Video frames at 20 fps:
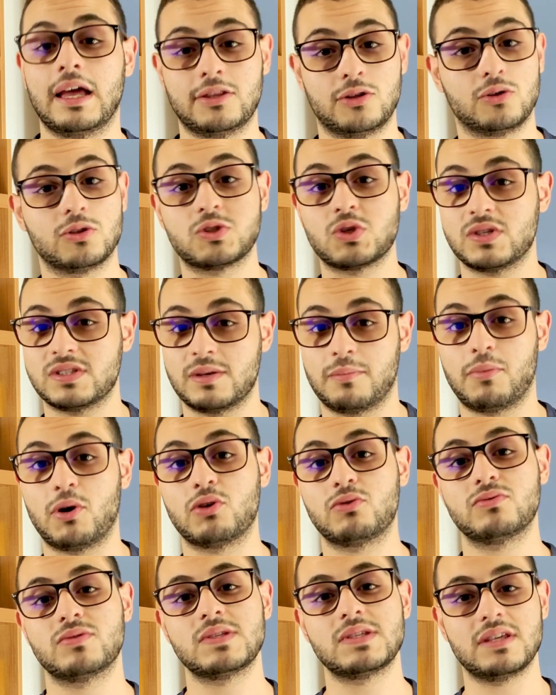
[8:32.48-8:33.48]
And also as a
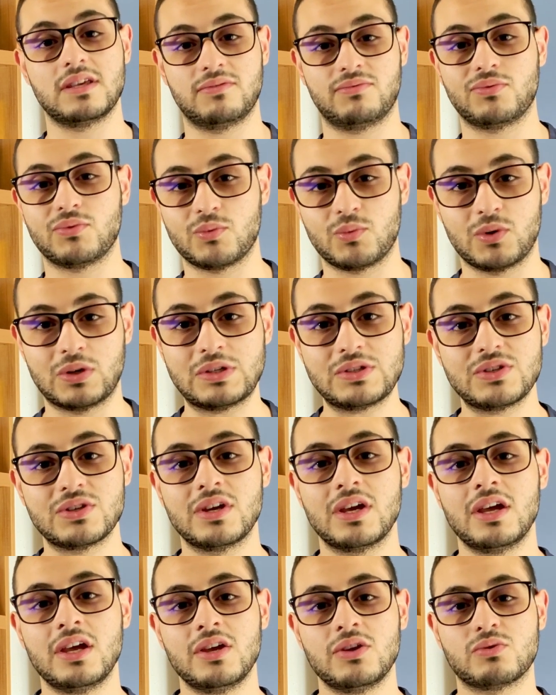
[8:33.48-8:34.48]
bonus, if you want,
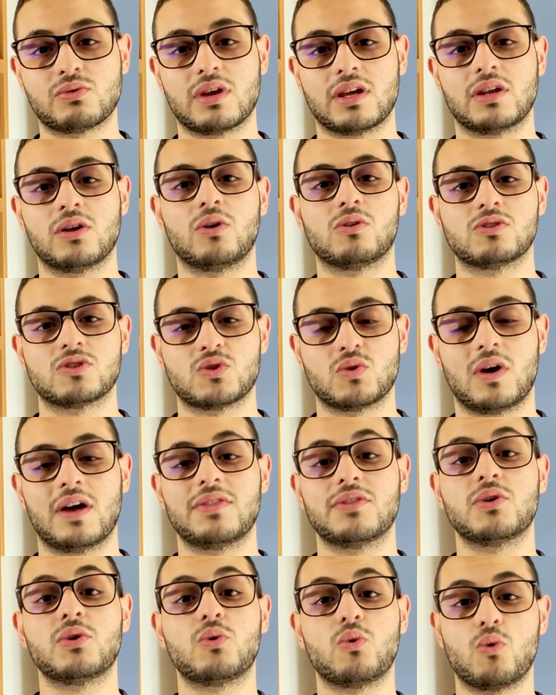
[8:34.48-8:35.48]
you can also
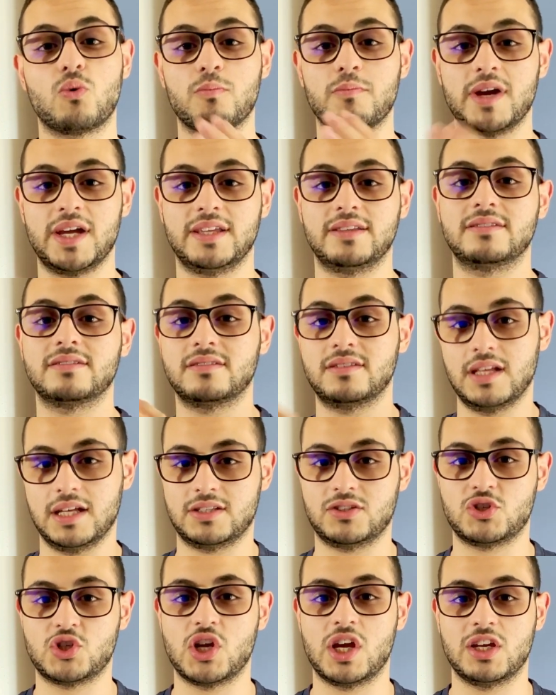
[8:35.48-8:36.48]
add who made
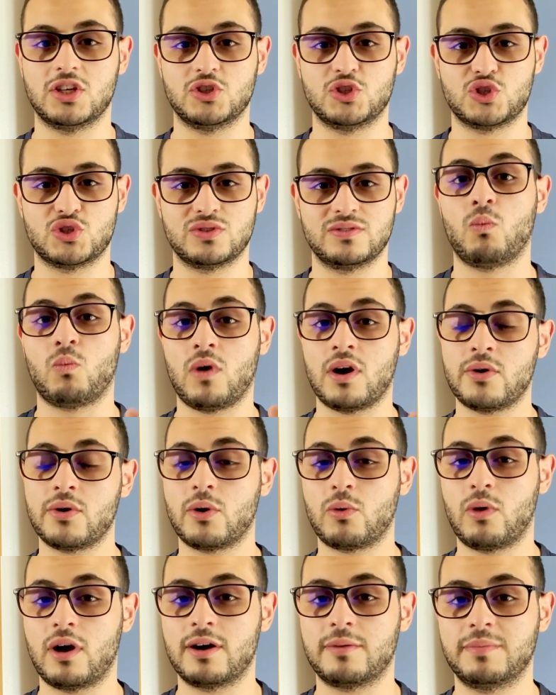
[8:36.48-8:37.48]
that change. One
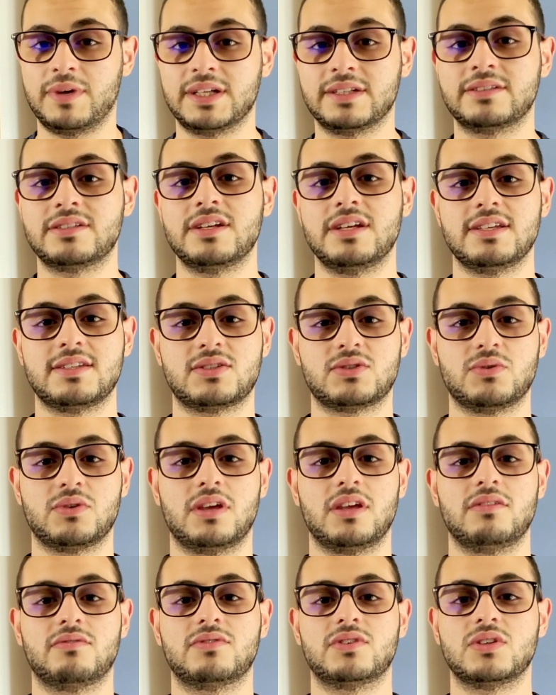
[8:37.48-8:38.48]
requirement is to
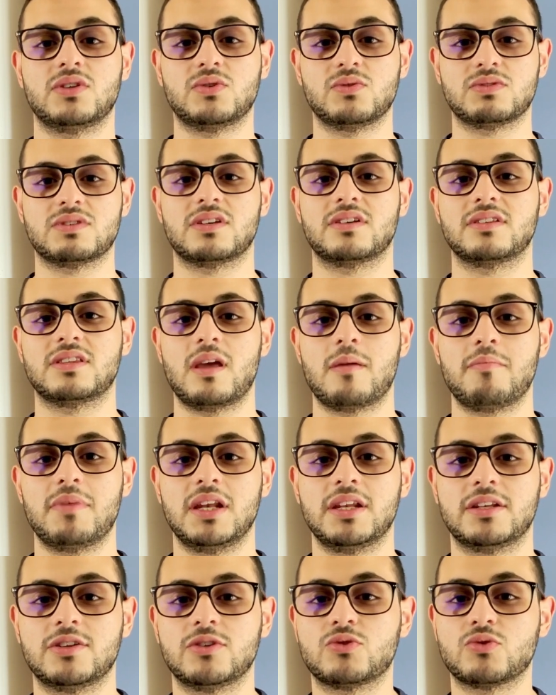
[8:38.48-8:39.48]
give the user the
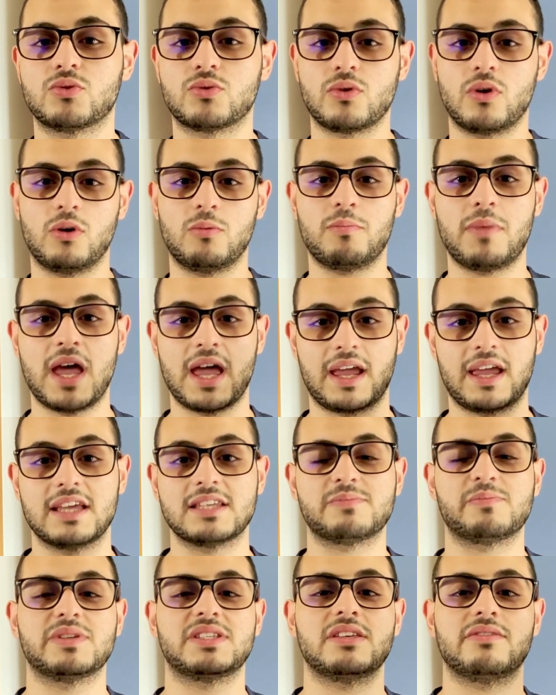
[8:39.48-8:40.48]
ability to roll back a
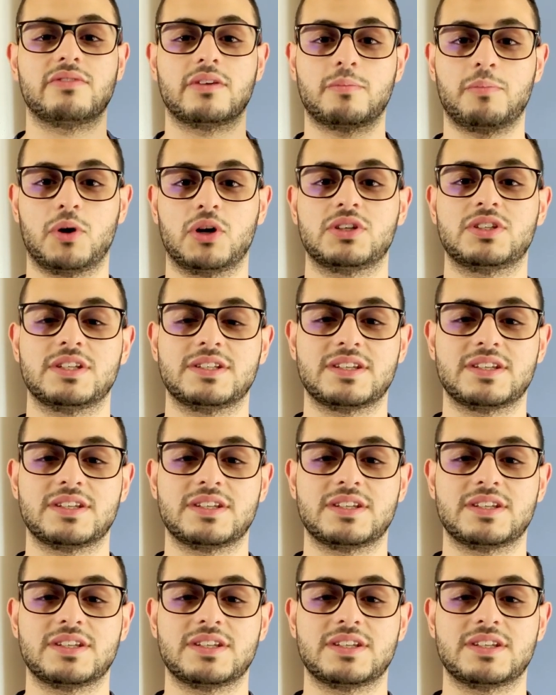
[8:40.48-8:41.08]
specific point in